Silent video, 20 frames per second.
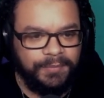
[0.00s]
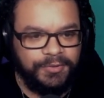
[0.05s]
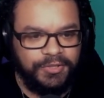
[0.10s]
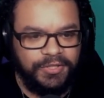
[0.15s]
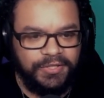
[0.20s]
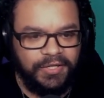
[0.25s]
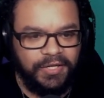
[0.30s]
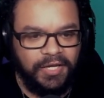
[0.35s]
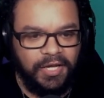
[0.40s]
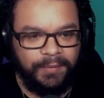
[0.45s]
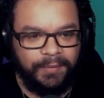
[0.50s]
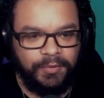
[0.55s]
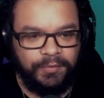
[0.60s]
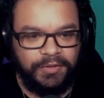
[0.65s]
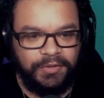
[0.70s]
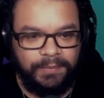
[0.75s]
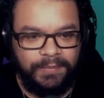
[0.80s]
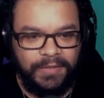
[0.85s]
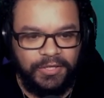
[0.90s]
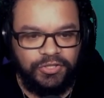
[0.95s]
So he's going to come in with
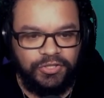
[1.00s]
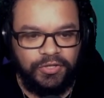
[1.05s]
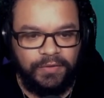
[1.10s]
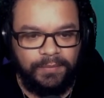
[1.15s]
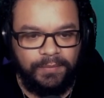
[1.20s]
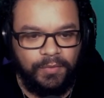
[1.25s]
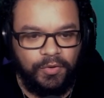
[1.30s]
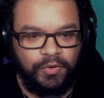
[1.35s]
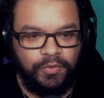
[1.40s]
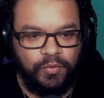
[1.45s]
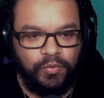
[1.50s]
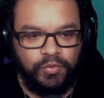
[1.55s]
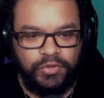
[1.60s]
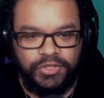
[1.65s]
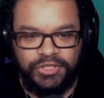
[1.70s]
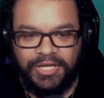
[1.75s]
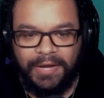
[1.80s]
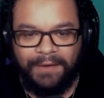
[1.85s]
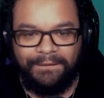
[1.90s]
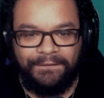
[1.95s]
the Mixture of
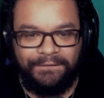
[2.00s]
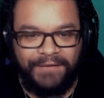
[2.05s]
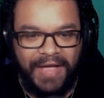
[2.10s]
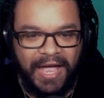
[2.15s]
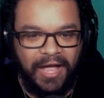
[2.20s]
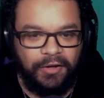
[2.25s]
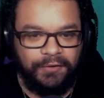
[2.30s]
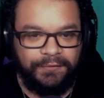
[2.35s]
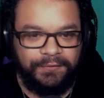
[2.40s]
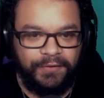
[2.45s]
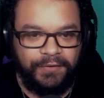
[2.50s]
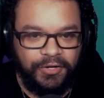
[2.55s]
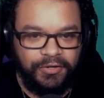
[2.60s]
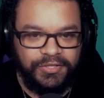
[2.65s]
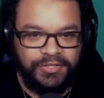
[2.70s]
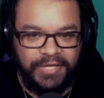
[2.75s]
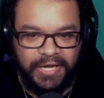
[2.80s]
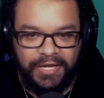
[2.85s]
Most Foul first.